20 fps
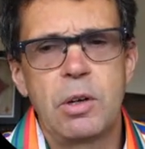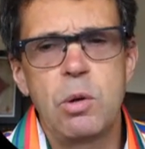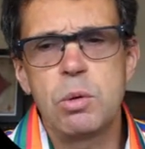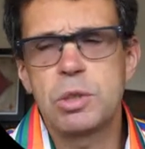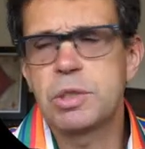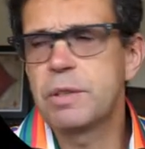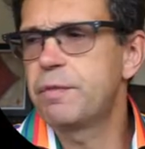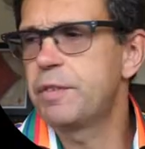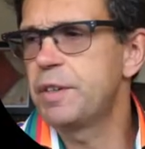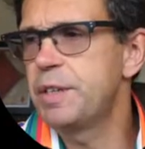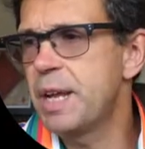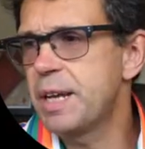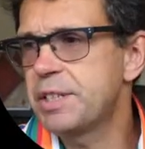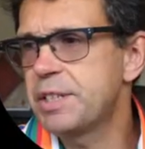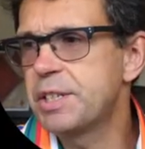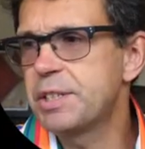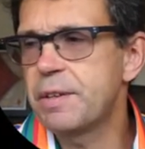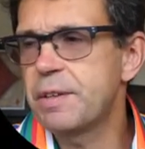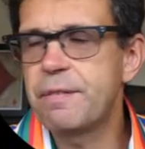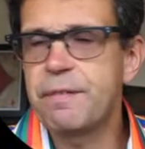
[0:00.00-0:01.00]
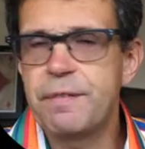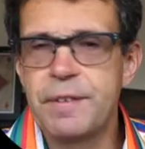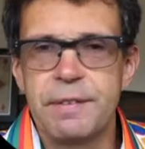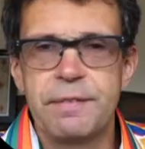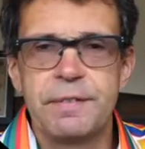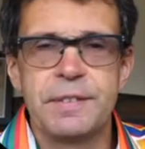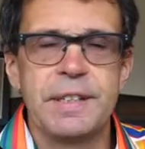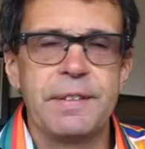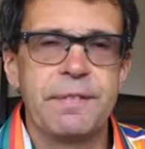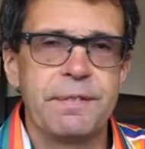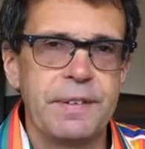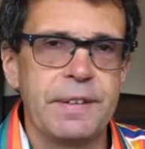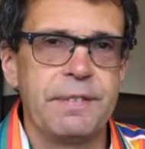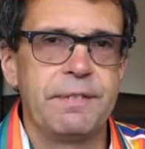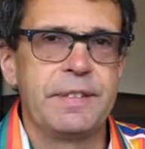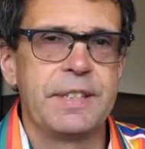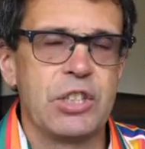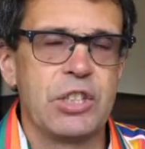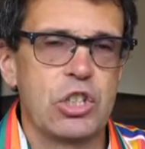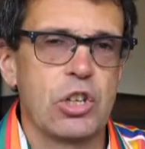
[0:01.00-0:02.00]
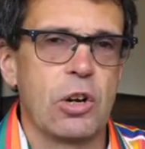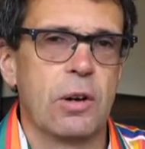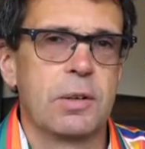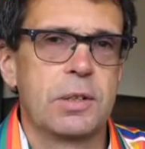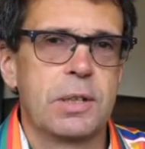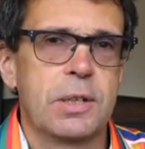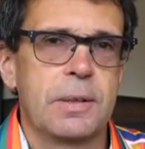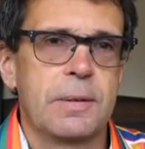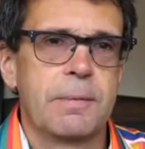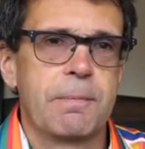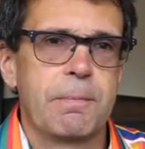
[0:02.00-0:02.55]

course a finesse is a 50-50 shot.